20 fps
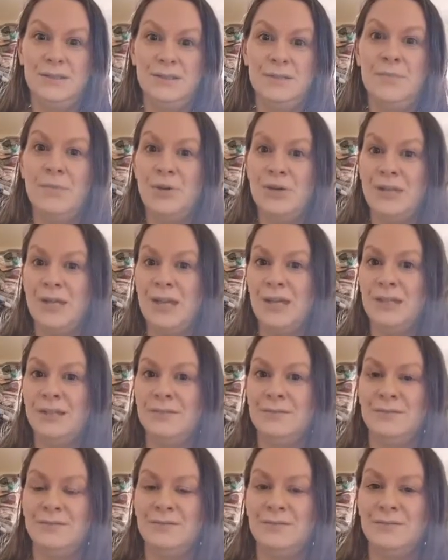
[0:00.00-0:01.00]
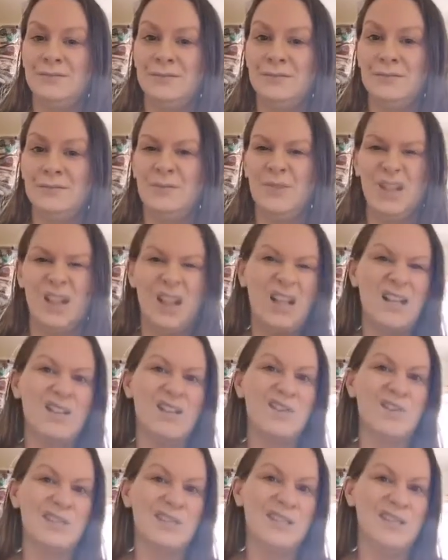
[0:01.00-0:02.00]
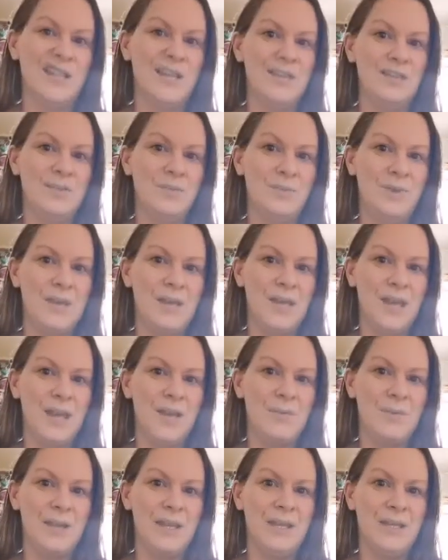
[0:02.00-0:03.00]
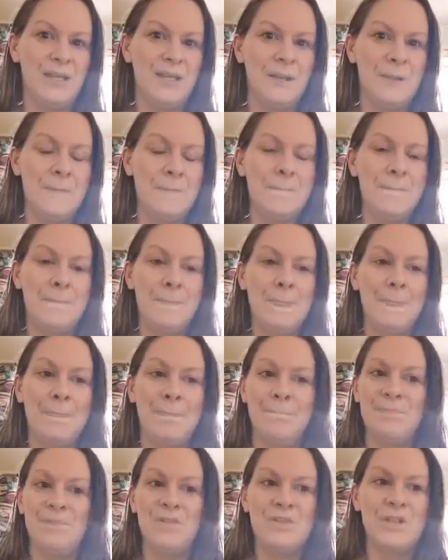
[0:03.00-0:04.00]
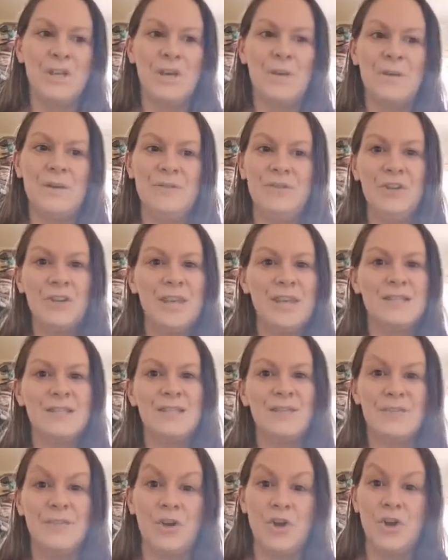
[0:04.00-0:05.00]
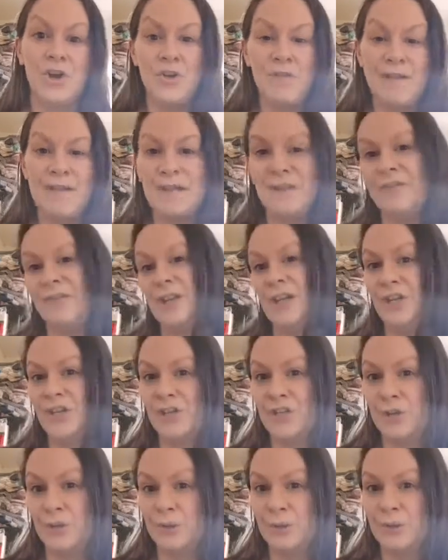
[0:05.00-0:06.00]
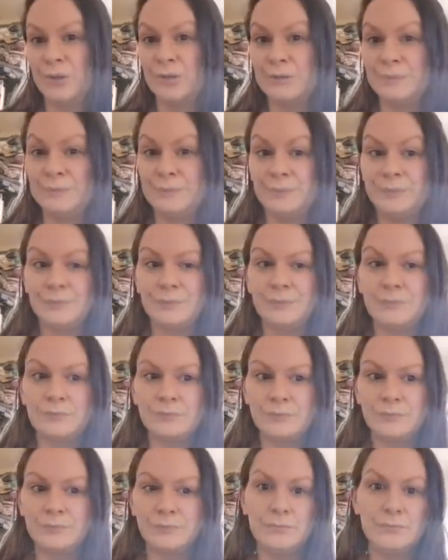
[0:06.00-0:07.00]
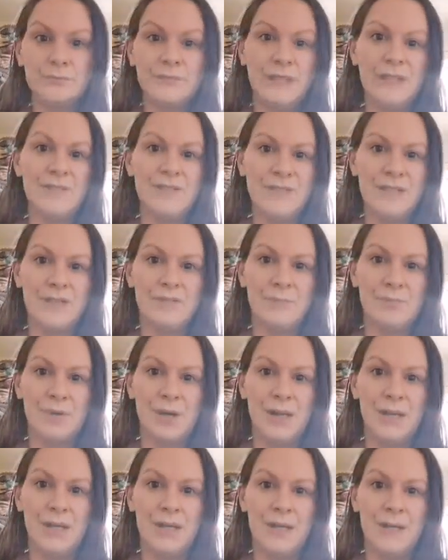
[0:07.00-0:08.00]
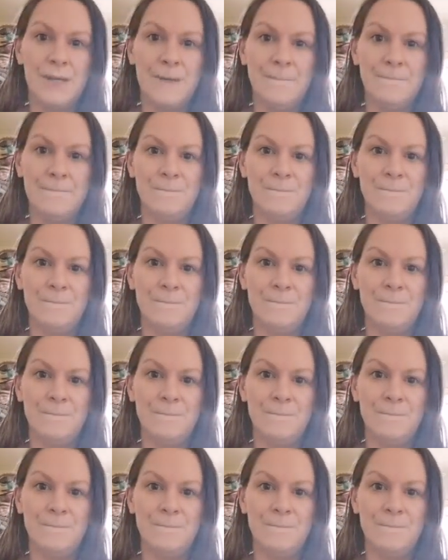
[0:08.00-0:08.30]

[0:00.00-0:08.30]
Monday. We're like close to the end of the week, aren't we? So if your kids have already finished school, give yourself a break.